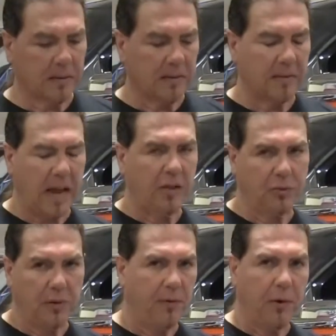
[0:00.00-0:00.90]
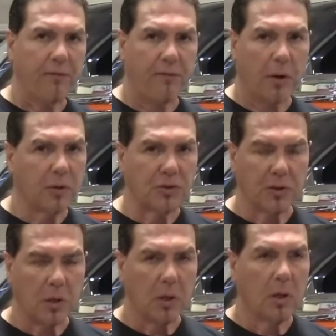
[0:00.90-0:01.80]
This is actually a very
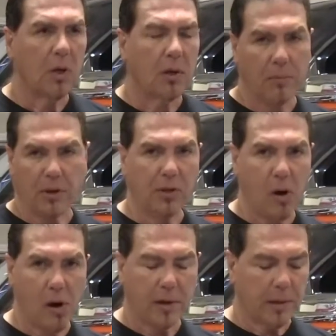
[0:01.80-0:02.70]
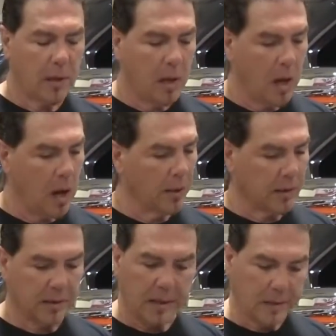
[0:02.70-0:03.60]
functional mudguard. You
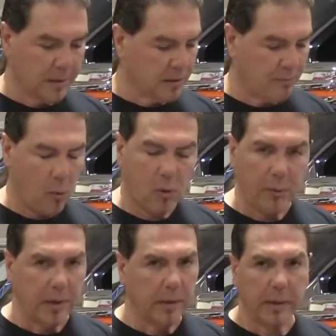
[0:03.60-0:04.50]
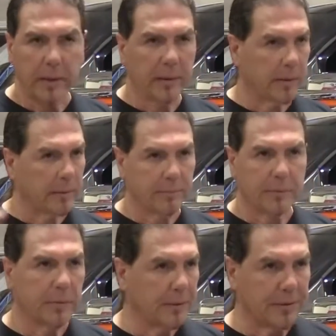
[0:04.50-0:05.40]
can take this four-wheel in or
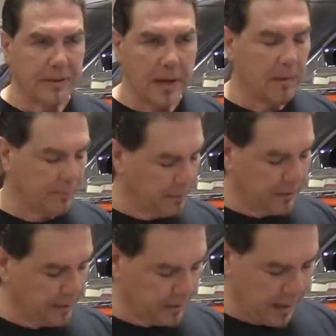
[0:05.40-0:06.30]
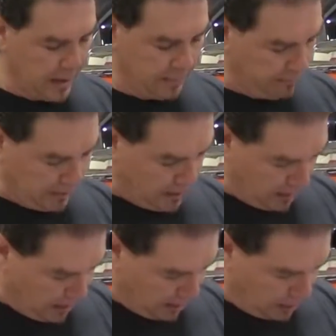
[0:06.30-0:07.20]
do your sand
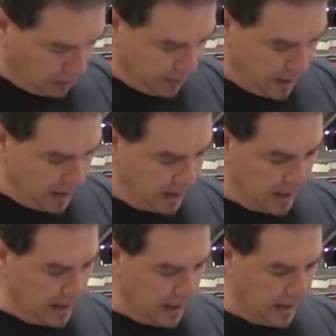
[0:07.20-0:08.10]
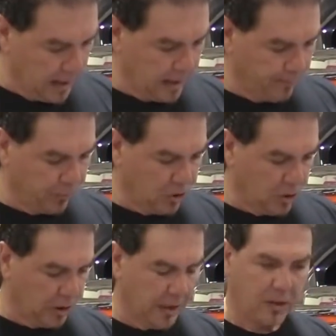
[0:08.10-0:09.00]
dune in, and
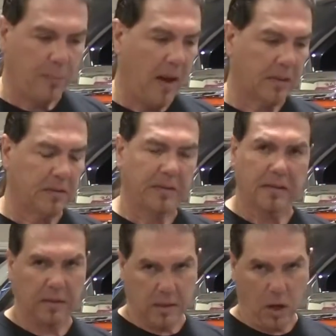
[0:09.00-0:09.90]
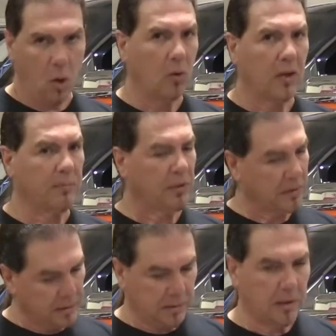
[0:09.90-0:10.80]
you can expect this is going to hold up
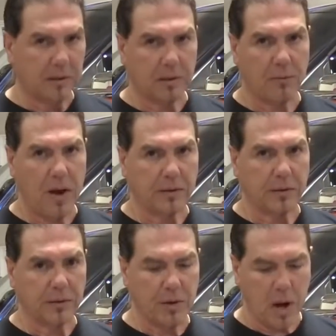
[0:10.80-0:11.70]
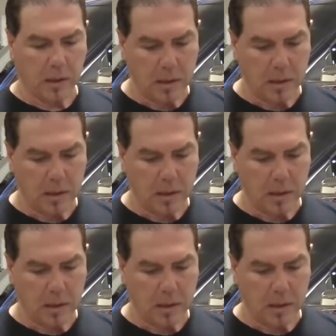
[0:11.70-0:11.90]
just as good as the rest of the truck.